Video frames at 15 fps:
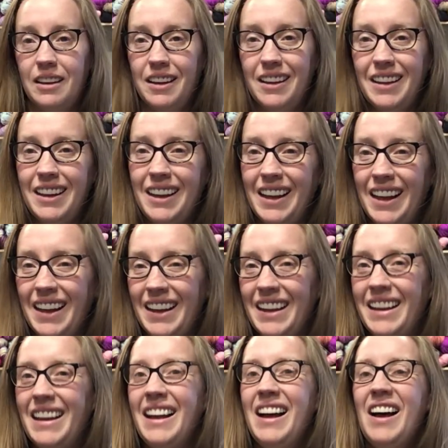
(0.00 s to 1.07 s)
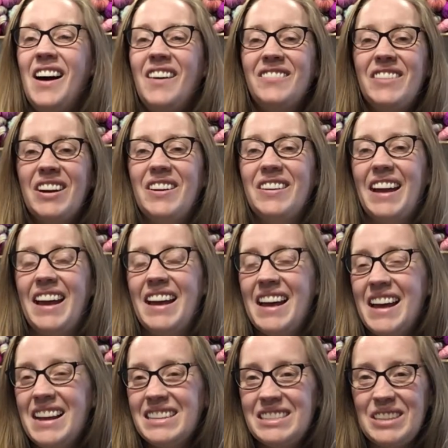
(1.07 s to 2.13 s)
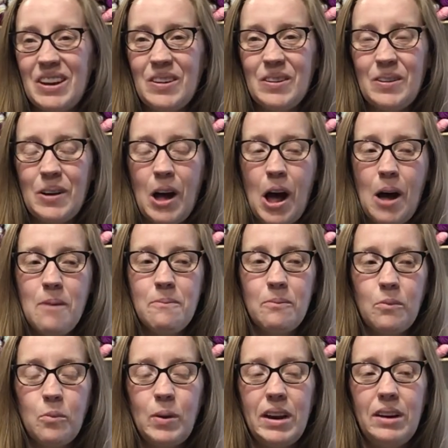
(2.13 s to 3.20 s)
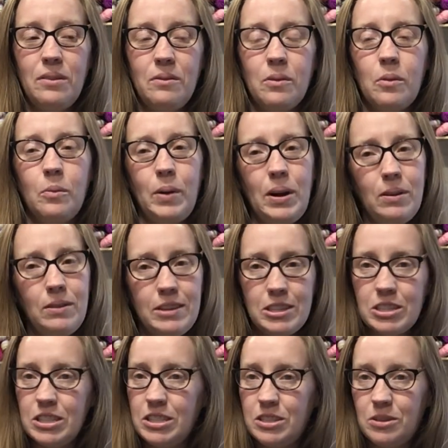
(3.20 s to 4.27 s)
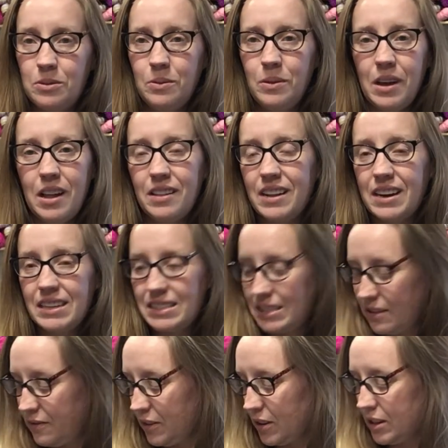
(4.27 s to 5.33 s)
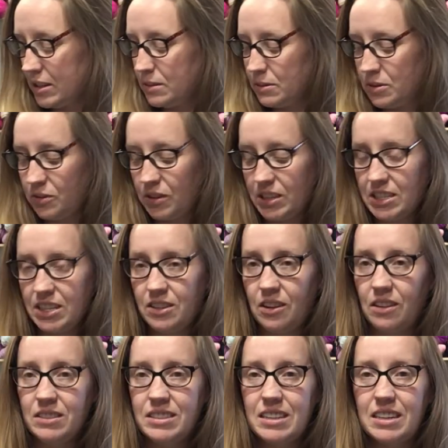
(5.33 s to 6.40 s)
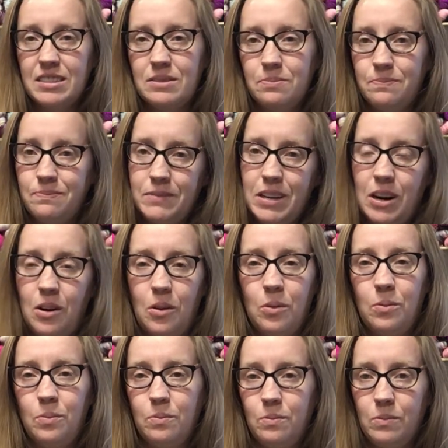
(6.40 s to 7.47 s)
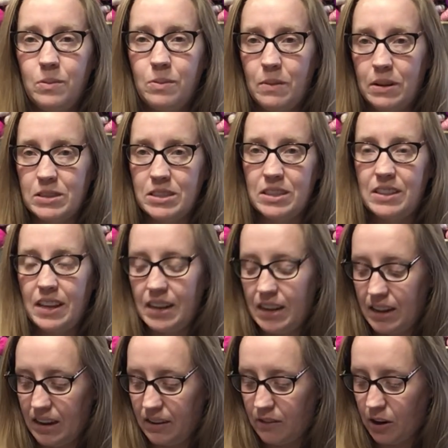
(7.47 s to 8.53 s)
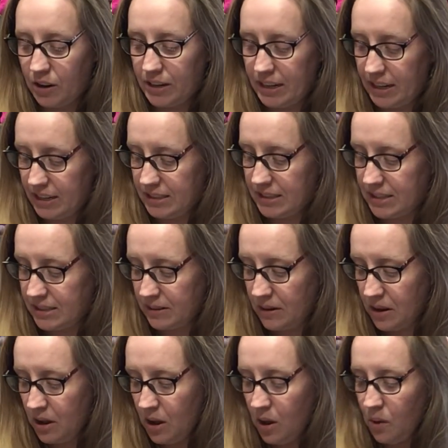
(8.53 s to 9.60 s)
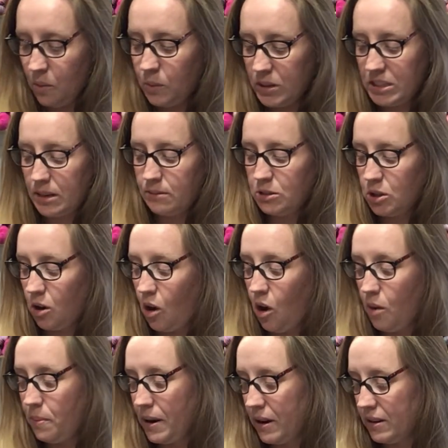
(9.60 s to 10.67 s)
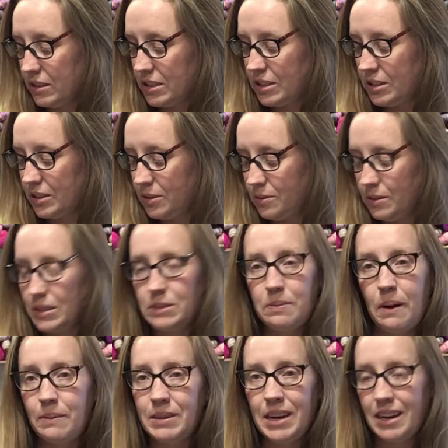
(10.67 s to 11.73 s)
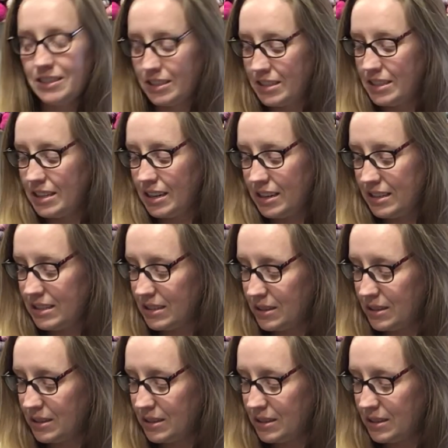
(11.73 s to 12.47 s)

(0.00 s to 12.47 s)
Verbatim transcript: but okay, so um, we didn't we don't usually do a lot of stuff for Christmas for us adults because you know we're mostly thinking of our kids which I'm sure all parents do. It's probably not just us.